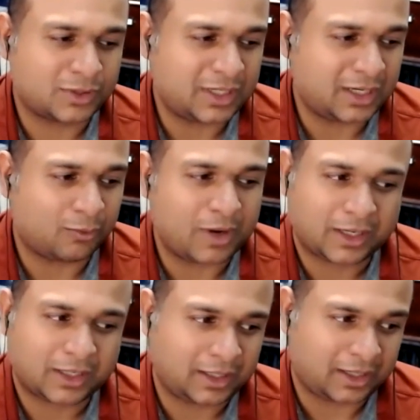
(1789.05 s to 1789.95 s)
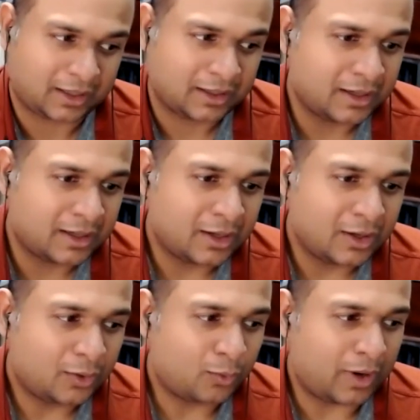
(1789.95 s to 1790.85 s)
We're seeing a reckoning
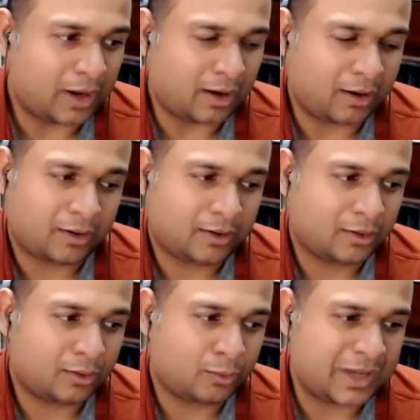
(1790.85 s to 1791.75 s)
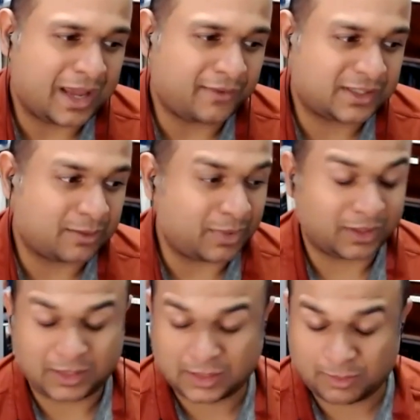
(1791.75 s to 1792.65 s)
where we have this
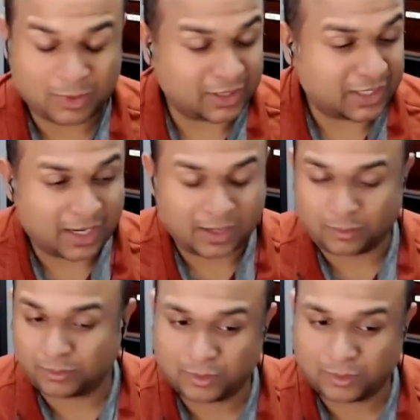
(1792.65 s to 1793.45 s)
ability to communicate